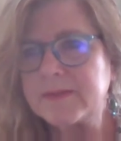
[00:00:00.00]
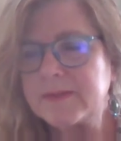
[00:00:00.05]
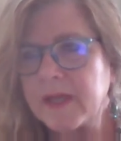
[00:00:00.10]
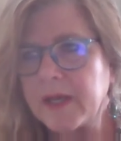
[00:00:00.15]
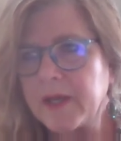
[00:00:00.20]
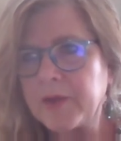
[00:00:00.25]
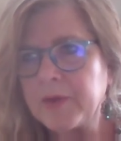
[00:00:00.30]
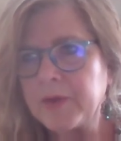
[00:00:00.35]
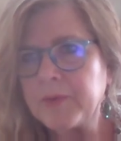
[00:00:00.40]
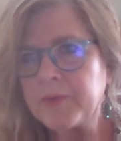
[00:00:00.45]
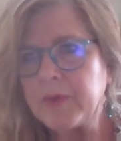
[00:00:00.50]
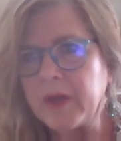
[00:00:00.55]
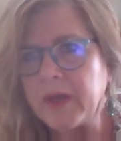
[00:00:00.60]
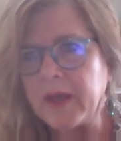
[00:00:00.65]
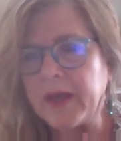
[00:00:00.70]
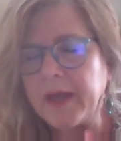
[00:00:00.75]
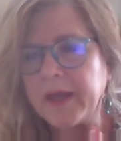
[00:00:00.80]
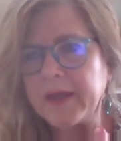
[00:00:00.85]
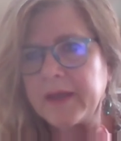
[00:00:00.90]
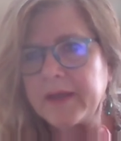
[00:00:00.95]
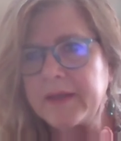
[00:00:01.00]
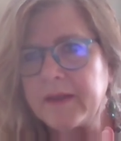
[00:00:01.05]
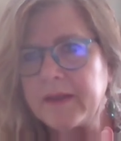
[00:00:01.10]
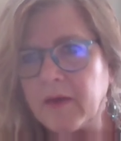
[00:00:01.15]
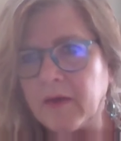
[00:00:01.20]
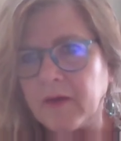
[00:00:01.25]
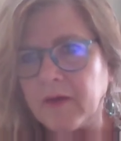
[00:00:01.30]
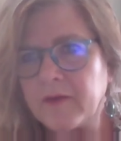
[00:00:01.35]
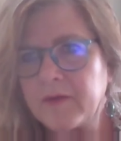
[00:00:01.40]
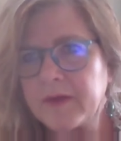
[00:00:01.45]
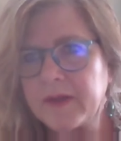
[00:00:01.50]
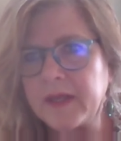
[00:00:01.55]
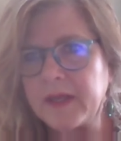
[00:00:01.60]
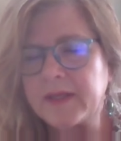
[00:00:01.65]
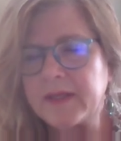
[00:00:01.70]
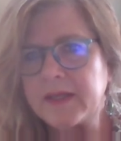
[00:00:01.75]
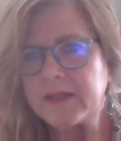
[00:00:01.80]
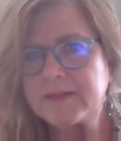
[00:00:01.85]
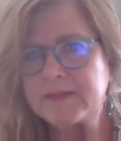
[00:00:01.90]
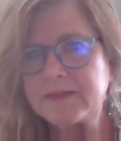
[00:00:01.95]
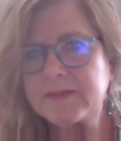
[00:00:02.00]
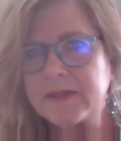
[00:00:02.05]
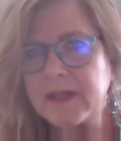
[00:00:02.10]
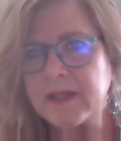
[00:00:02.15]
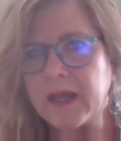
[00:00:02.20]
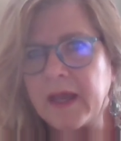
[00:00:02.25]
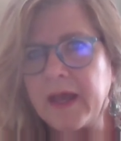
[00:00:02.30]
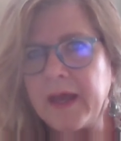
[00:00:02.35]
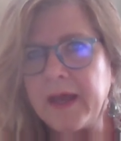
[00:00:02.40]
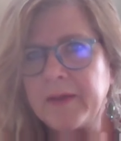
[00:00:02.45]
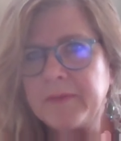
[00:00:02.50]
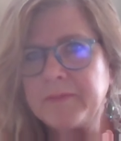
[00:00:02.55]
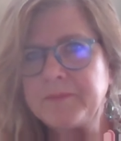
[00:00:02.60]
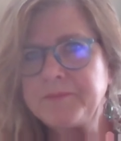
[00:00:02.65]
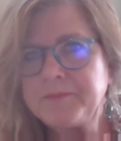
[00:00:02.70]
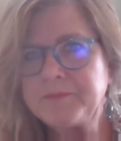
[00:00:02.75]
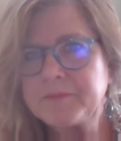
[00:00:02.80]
So, yeah, it is a